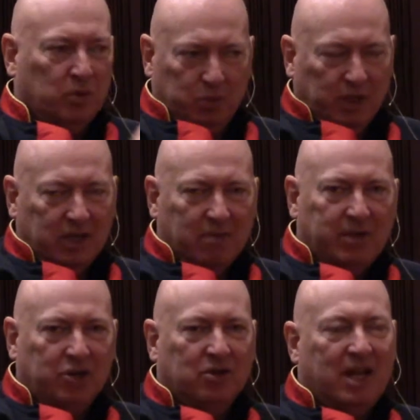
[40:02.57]
which we can
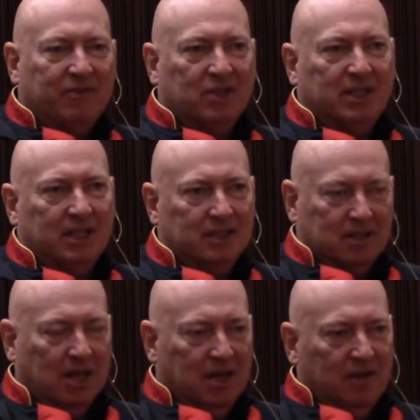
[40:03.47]
mention after this,
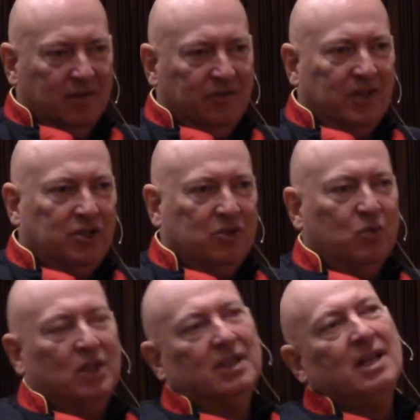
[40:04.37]
finished one.